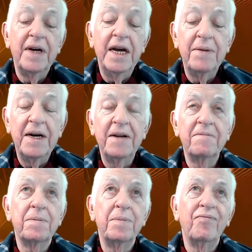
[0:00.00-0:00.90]
Amen.
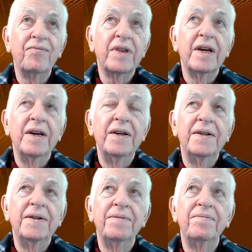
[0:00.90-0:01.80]
Even
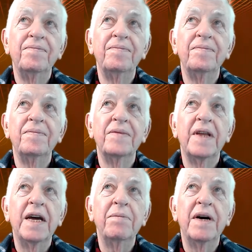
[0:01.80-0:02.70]
closer than that.
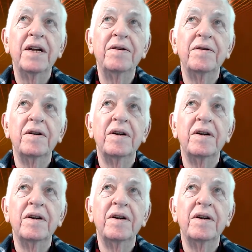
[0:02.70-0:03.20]
Amen. And